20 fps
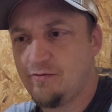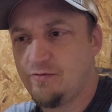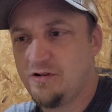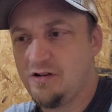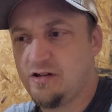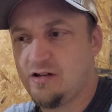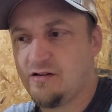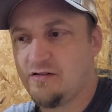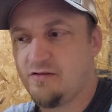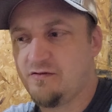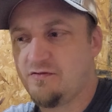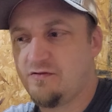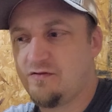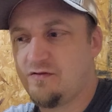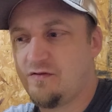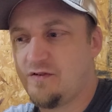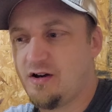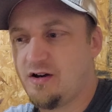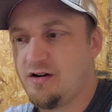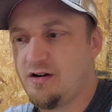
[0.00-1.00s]
We
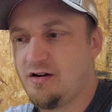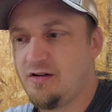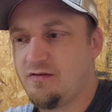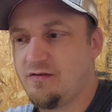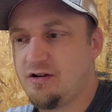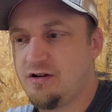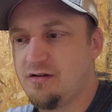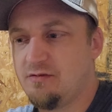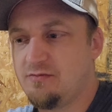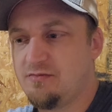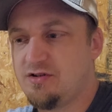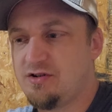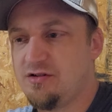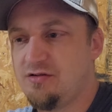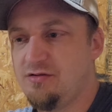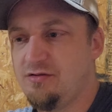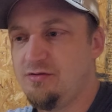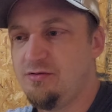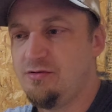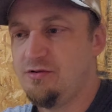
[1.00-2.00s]
have come
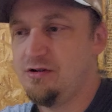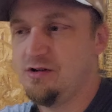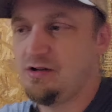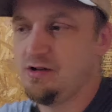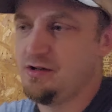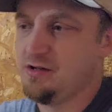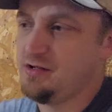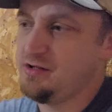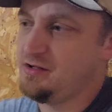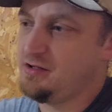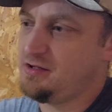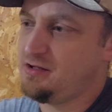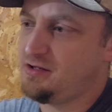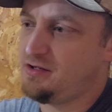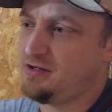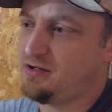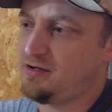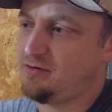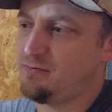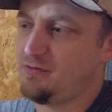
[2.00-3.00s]
to
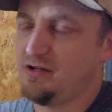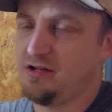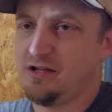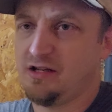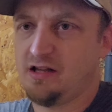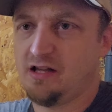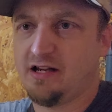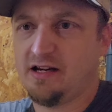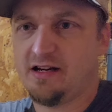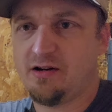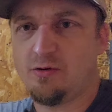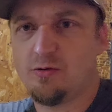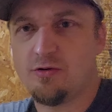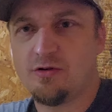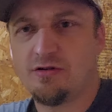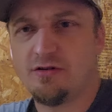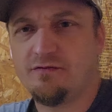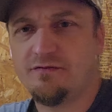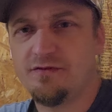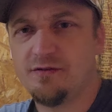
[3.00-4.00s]
really like
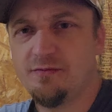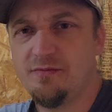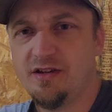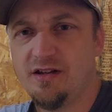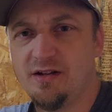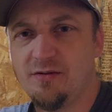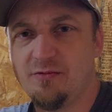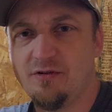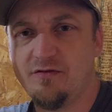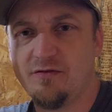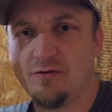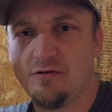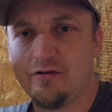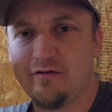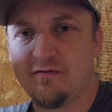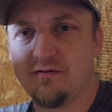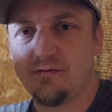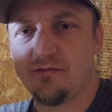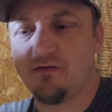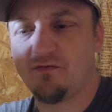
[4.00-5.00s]
ordering from them. We've
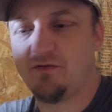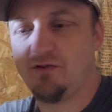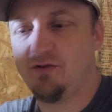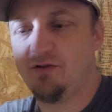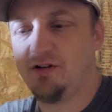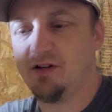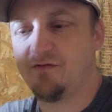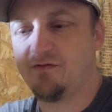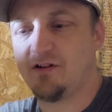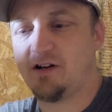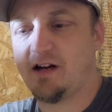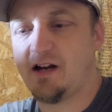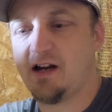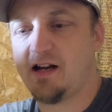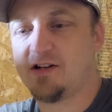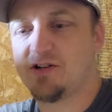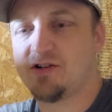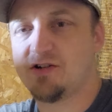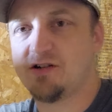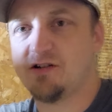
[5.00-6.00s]
ordered from a few different
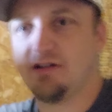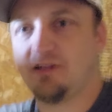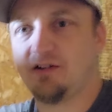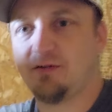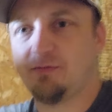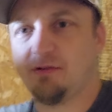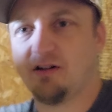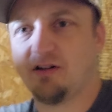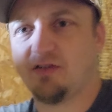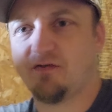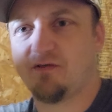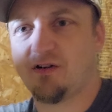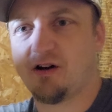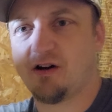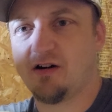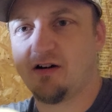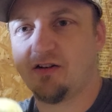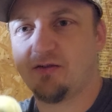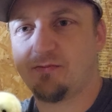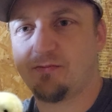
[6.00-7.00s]
hatcheries, but as
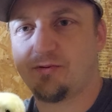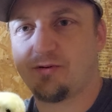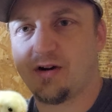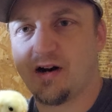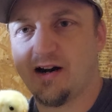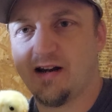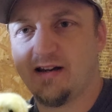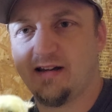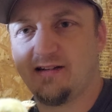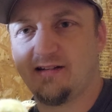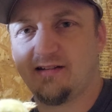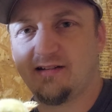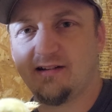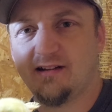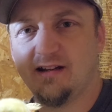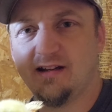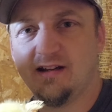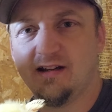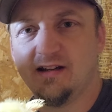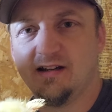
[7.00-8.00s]
far as price,
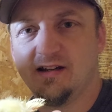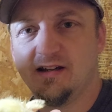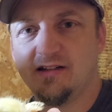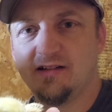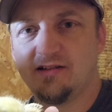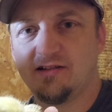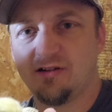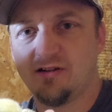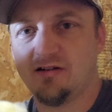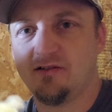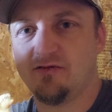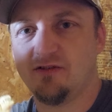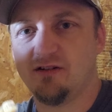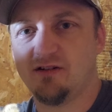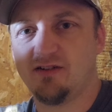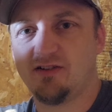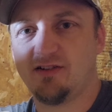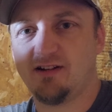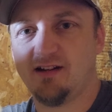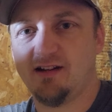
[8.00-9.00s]

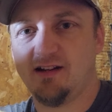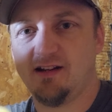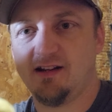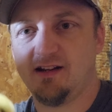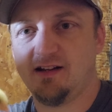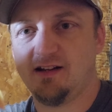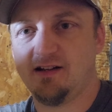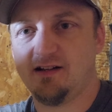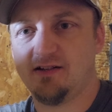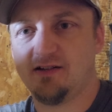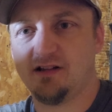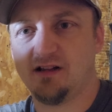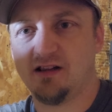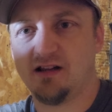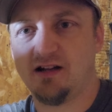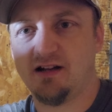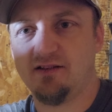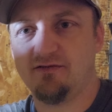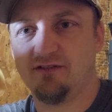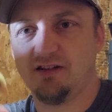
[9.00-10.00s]
service, and the
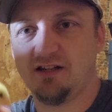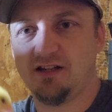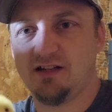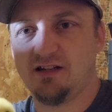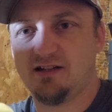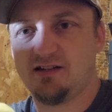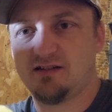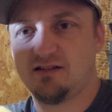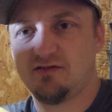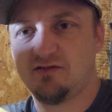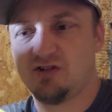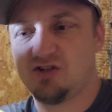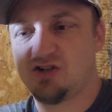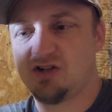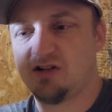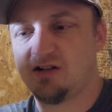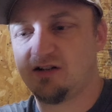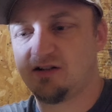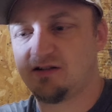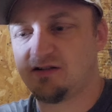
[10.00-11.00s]
liveliness of the
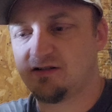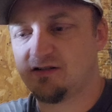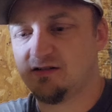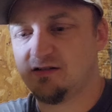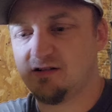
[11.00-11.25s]
chicks,